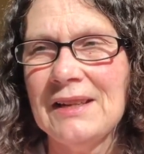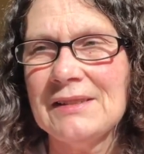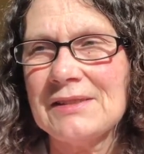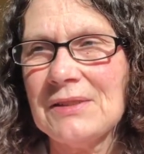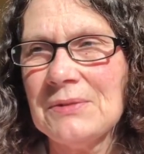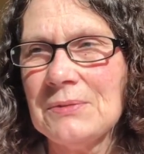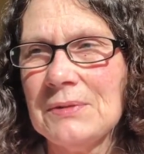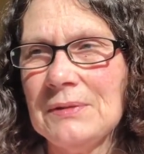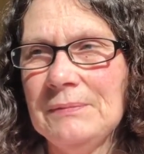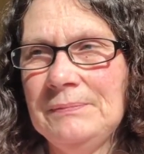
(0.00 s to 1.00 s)
So
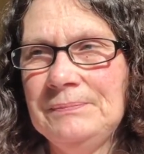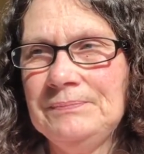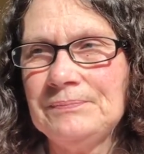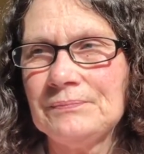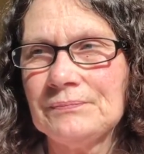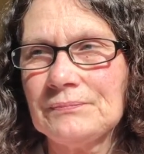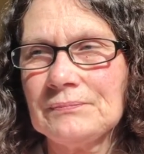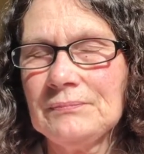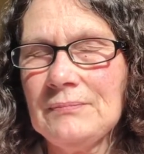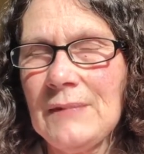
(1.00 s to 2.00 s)

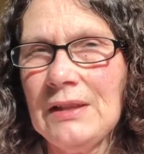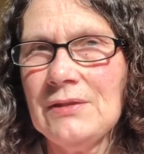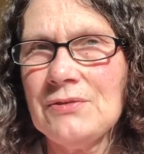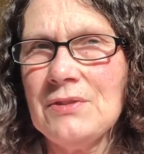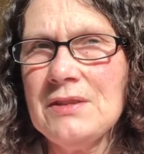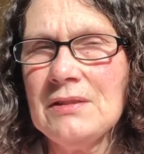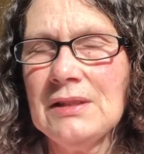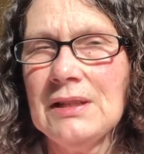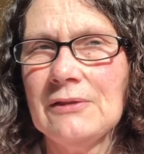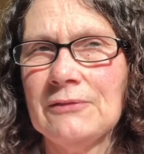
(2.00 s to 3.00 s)
the tree's a
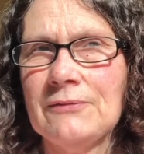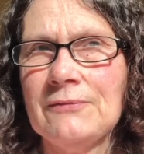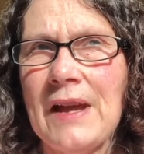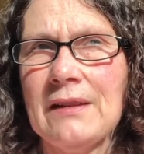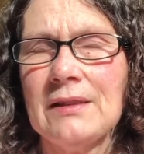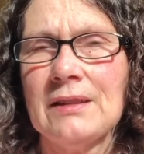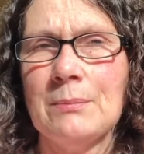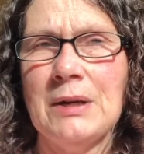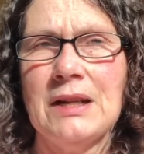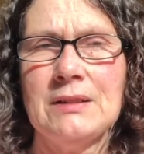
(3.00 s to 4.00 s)
little fat at the
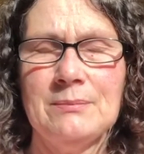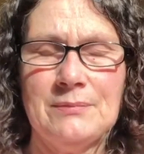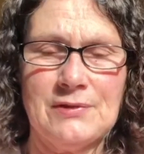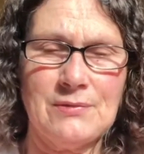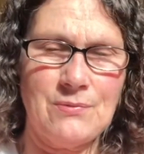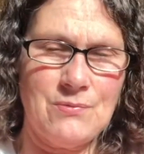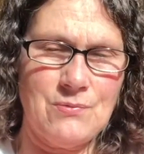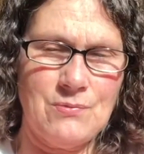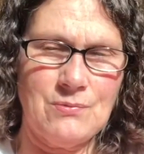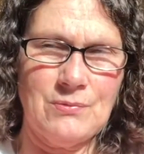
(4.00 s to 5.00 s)
bottom,
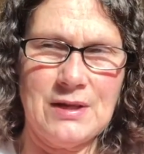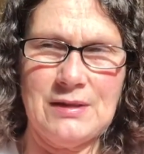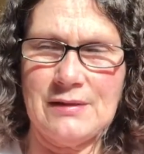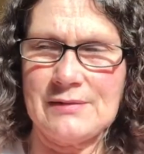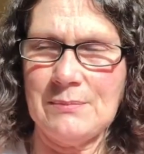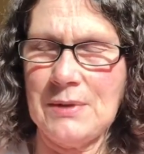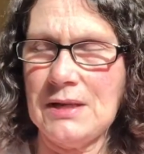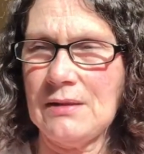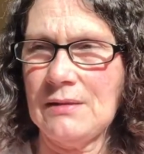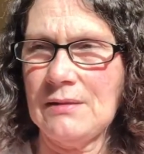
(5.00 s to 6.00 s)
so Randy has to
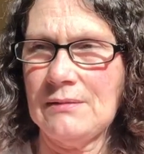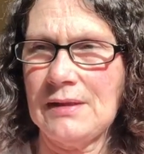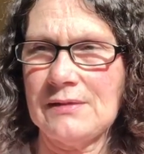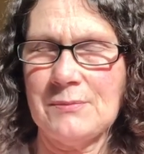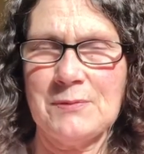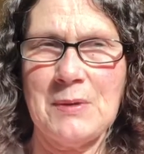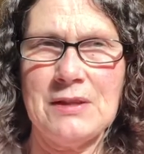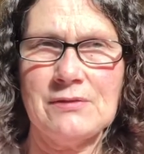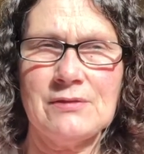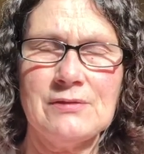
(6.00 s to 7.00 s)
make some
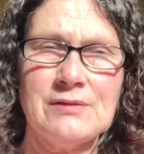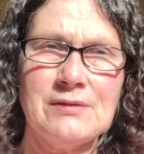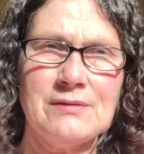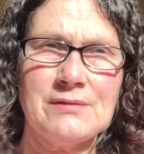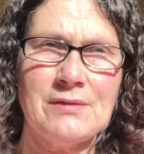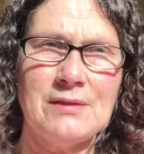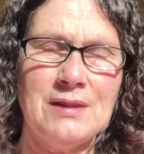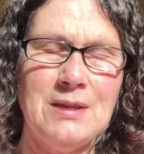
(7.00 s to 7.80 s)
spacers so that